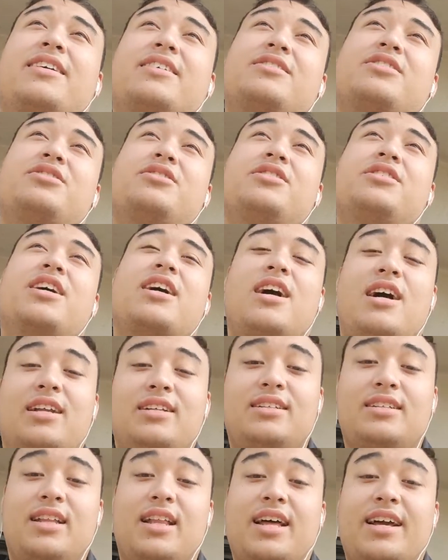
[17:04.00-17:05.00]
as soon as I got
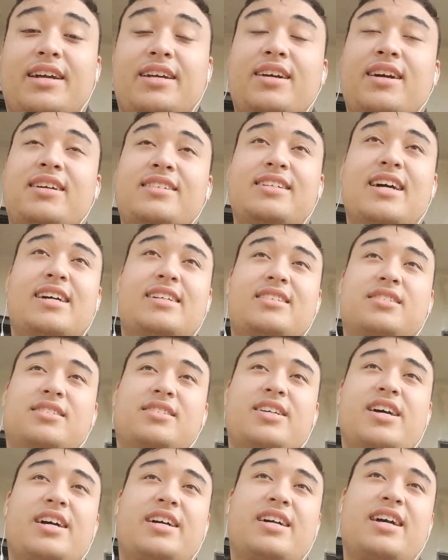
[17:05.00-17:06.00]
into, like, Texas
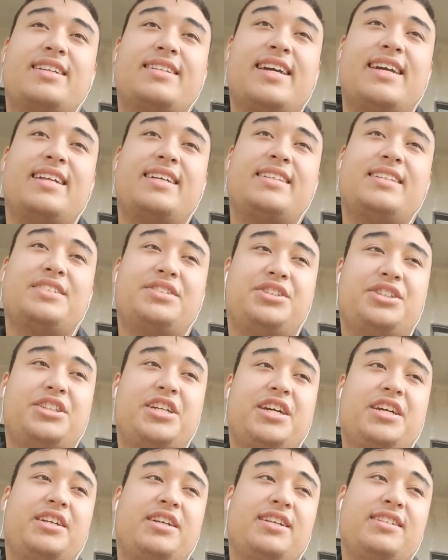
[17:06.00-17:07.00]
Tech, I dated this
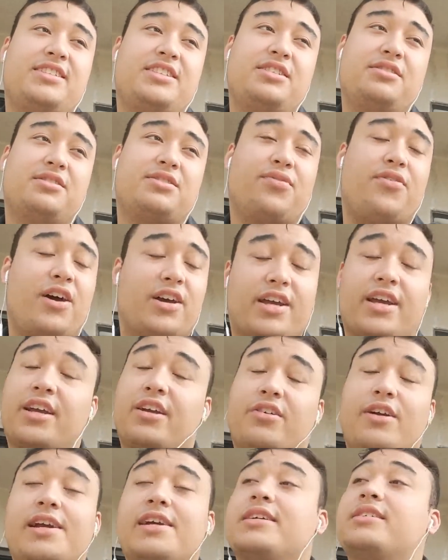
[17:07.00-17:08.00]
chick, and she was fucking
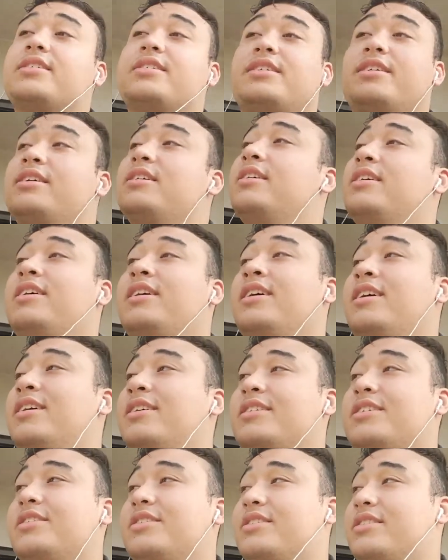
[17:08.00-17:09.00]
crazy.
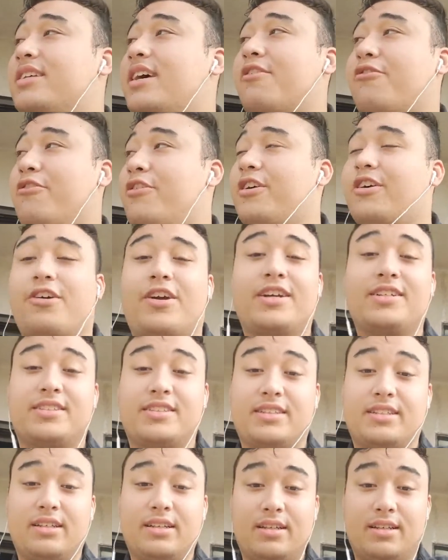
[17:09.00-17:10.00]
She was definitely
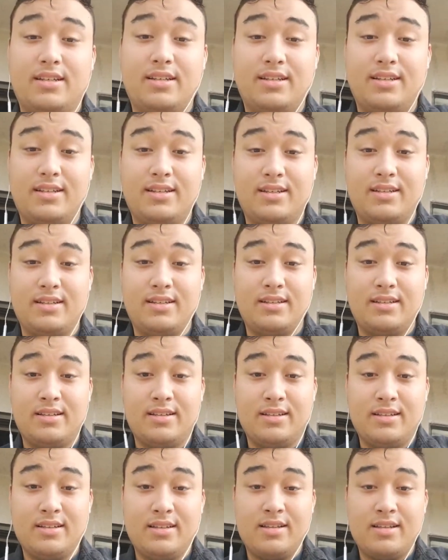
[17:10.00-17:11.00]
crazy.
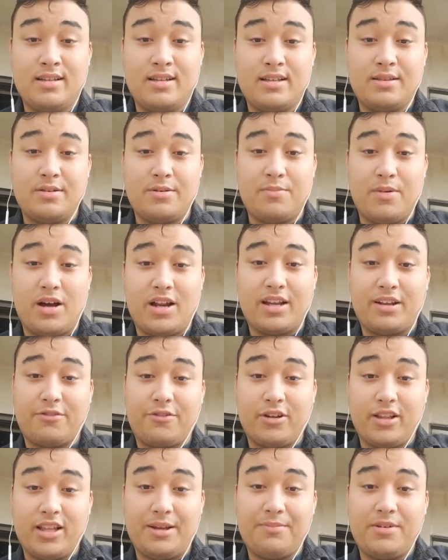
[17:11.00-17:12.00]
Modding
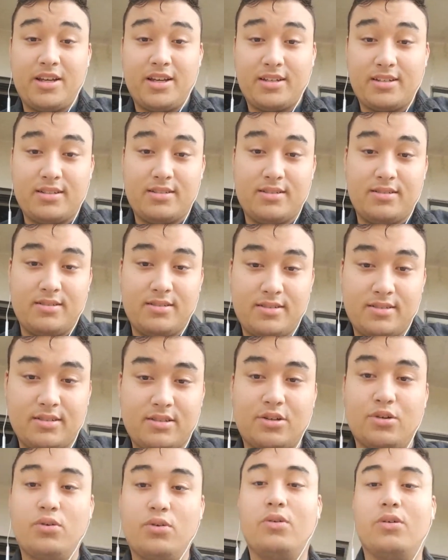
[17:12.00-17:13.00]
for Lame Duck?
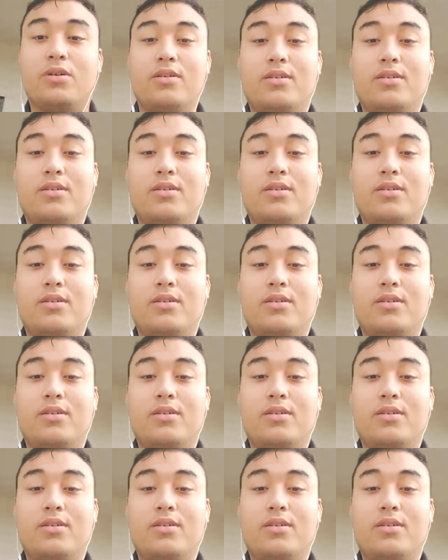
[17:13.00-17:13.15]
Cool.